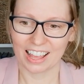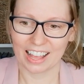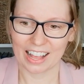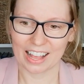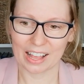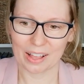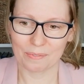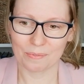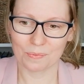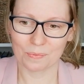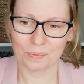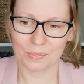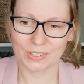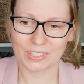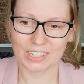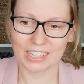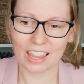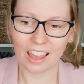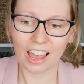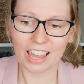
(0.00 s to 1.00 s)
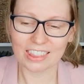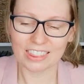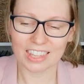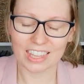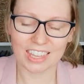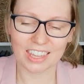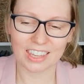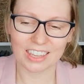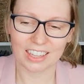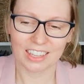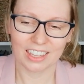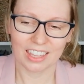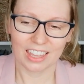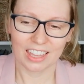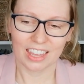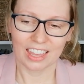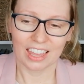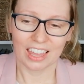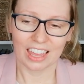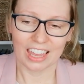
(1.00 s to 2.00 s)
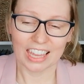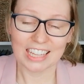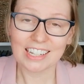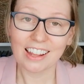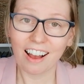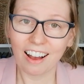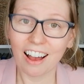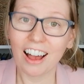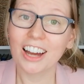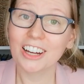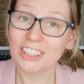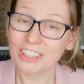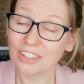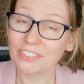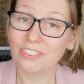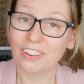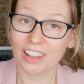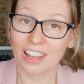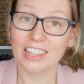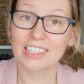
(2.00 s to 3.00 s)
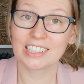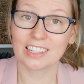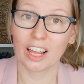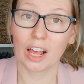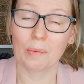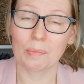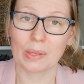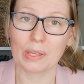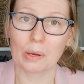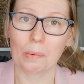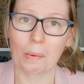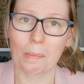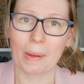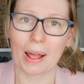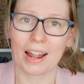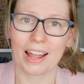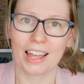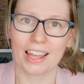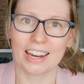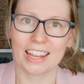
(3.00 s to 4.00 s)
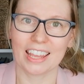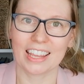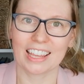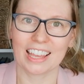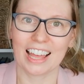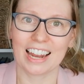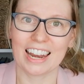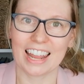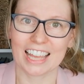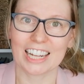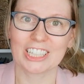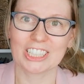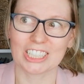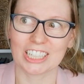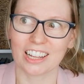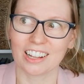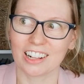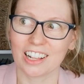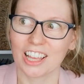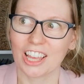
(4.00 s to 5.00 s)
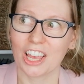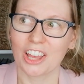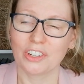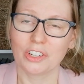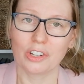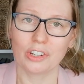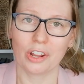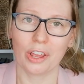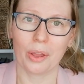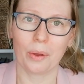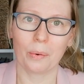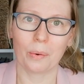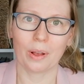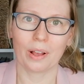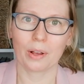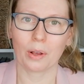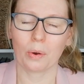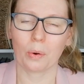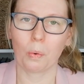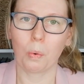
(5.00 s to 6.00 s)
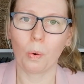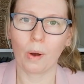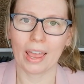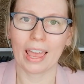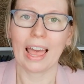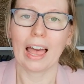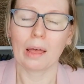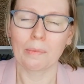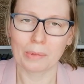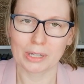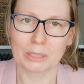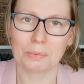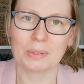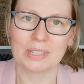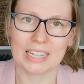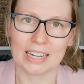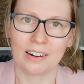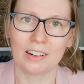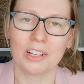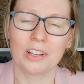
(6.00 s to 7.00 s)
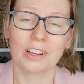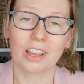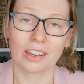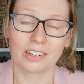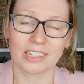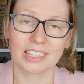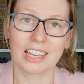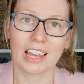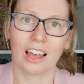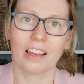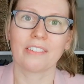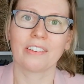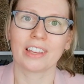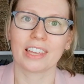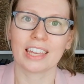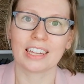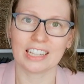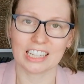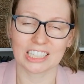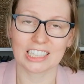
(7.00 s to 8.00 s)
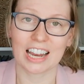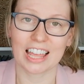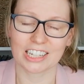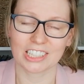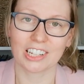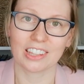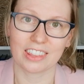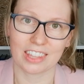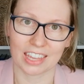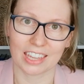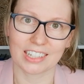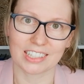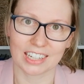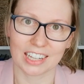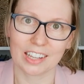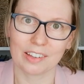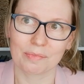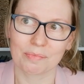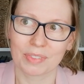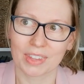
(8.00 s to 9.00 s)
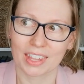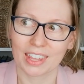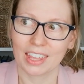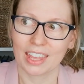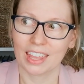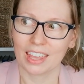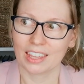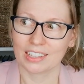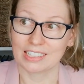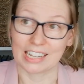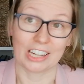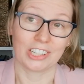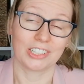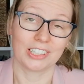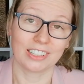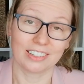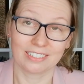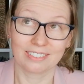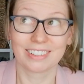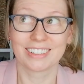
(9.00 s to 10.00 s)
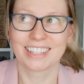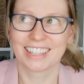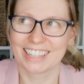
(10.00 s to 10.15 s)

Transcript: I think it's hard the first time that you're preparing a lecture to know quite how much material you're going to cover in each lecture theatre session.